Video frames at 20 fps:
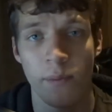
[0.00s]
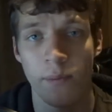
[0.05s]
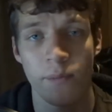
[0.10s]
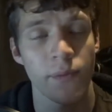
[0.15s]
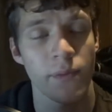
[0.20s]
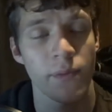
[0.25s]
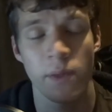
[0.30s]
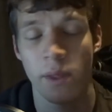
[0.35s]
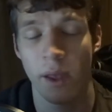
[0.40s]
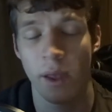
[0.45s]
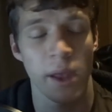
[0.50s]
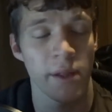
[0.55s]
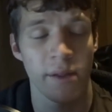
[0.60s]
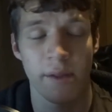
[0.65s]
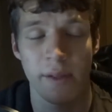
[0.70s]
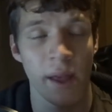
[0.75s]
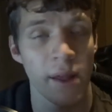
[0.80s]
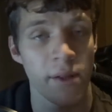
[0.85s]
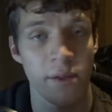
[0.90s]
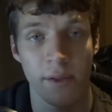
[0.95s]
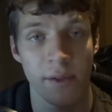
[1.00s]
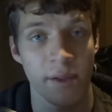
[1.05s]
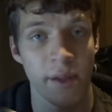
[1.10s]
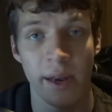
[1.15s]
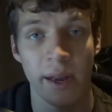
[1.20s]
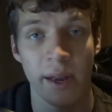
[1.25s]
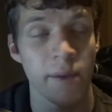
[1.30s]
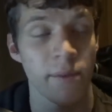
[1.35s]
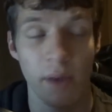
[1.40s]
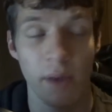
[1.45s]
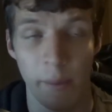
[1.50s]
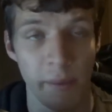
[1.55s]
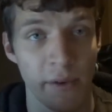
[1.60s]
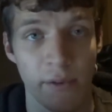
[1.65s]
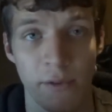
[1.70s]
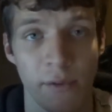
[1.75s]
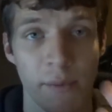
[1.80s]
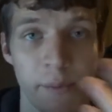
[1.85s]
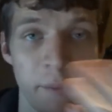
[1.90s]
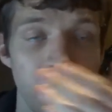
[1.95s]
It sounds silly coming from
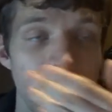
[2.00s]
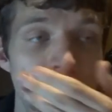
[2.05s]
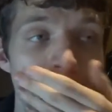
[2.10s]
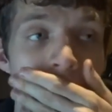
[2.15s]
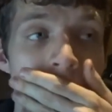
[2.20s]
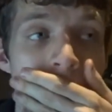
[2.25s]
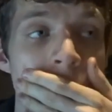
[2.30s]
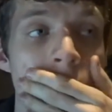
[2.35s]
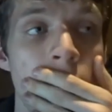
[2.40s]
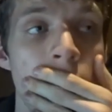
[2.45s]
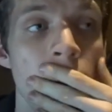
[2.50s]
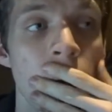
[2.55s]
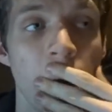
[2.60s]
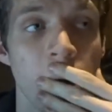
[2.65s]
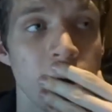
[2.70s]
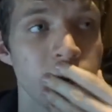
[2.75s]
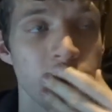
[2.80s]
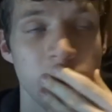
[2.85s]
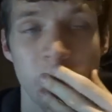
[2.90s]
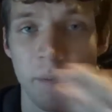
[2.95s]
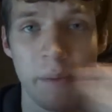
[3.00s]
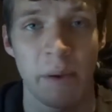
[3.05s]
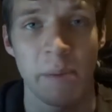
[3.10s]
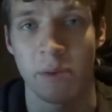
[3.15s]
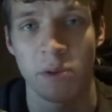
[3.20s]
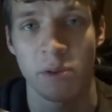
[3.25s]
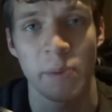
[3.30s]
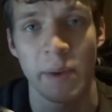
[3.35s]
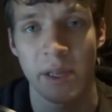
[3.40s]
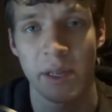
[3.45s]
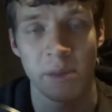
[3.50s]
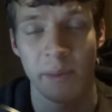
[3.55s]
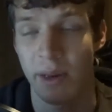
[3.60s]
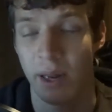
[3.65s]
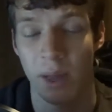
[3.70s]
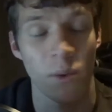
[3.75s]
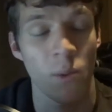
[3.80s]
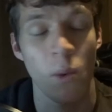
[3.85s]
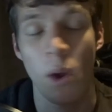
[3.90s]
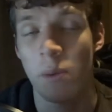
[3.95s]
me, and people speaking to me like, why
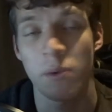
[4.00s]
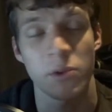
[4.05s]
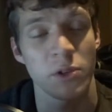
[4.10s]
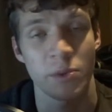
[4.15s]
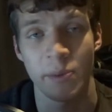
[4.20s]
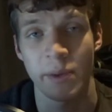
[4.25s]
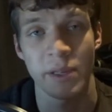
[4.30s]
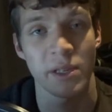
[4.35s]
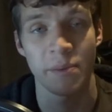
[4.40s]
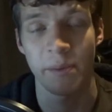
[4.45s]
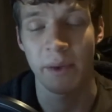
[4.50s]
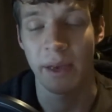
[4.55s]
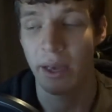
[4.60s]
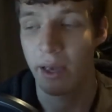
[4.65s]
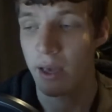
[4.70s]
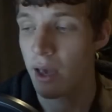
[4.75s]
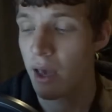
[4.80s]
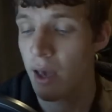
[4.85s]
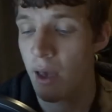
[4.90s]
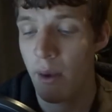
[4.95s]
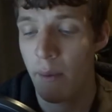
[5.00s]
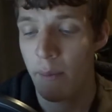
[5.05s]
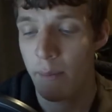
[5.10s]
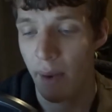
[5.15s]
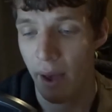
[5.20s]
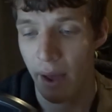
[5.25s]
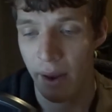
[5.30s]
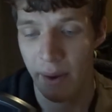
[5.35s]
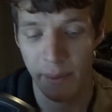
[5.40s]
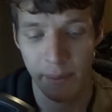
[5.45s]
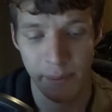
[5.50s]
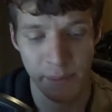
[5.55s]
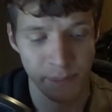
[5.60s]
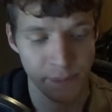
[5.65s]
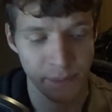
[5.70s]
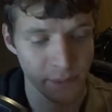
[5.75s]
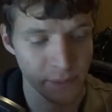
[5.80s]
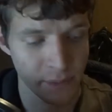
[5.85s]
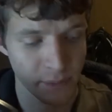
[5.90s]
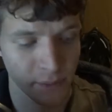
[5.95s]
would you speak to me? But
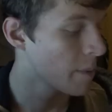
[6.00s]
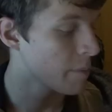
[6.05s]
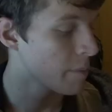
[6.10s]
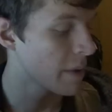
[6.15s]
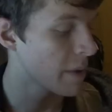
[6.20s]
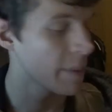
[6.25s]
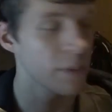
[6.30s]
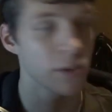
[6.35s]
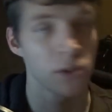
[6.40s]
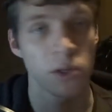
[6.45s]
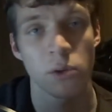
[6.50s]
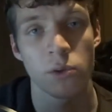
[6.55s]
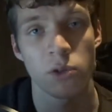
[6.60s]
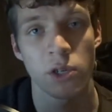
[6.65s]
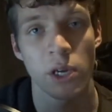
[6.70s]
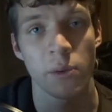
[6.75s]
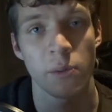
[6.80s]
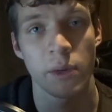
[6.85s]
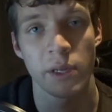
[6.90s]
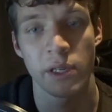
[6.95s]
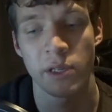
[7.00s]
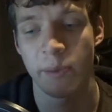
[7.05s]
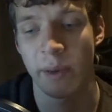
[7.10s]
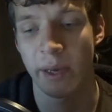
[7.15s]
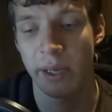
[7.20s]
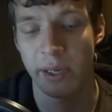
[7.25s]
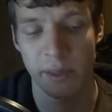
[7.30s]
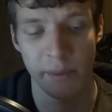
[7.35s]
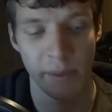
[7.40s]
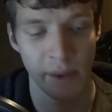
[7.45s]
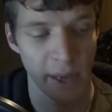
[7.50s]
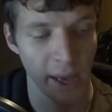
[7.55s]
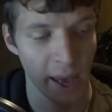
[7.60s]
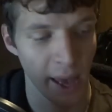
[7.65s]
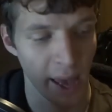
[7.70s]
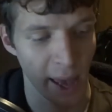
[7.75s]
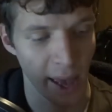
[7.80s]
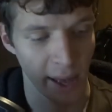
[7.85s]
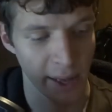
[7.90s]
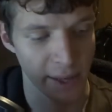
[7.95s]
people do generally speak to me,
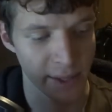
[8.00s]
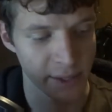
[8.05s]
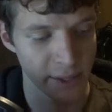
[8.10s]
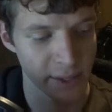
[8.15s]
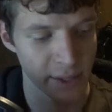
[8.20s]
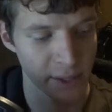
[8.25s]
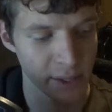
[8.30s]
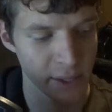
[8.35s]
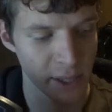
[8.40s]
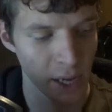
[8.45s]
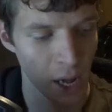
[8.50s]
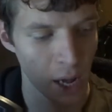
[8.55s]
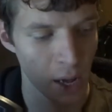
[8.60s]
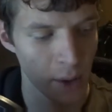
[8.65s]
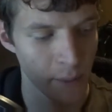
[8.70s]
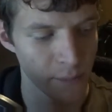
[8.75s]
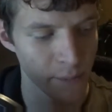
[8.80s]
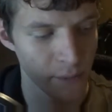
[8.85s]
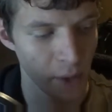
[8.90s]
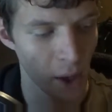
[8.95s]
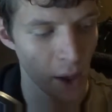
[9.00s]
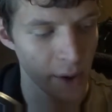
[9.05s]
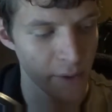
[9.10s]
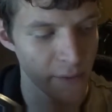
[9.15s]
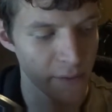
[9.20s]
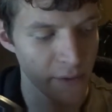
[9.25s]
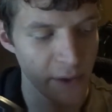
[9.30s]
and I've even